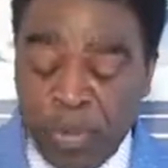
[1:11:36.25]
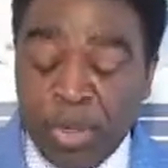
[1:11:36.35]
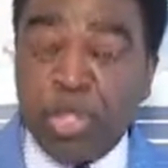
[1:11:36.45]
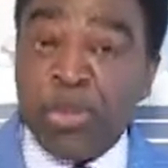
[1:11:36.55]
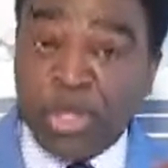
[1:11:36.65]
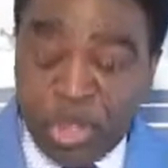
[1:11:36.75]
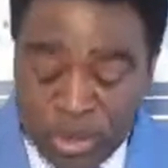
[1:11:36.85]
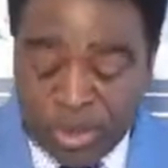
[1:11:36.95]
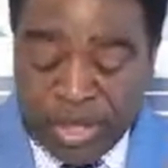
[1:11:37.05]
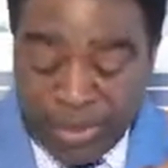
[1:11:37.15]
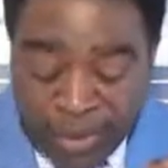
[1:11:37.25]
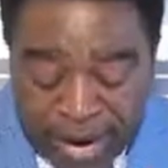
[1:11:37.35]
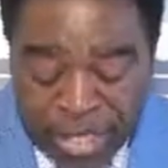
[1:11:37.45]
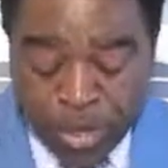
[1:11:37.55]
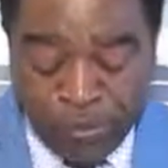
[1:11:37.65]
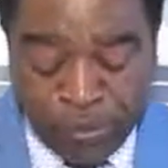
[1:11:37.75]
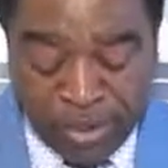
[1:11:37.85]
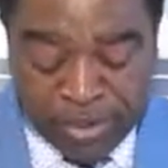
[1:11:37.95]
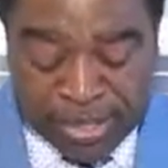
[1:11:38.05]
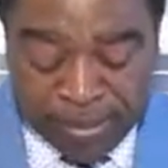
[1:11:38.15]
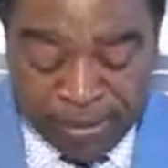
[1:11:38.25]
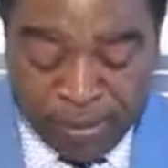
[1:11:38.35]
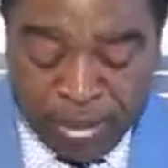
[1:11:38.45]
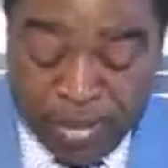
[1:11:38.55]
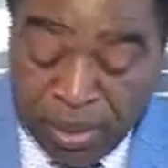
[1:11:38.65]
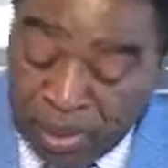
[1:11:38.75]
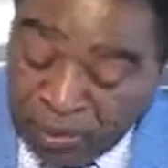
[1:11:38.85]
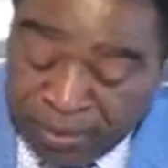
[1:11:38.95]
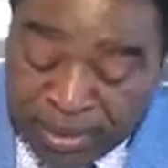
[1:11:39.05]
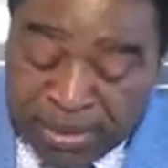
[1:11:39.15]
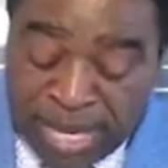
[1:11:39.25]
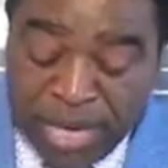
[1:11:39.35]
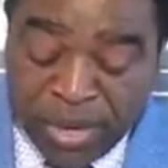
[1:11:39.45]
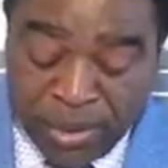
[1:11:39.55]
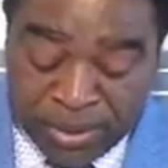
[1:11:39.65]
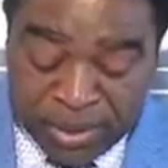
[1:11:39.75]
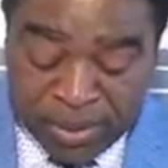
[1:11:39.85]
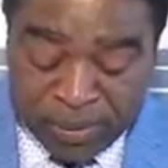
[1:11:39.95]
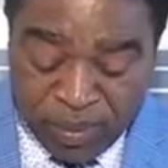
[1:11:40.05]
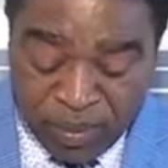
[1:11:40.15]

but you will choose the right one for yourself. All things are yours.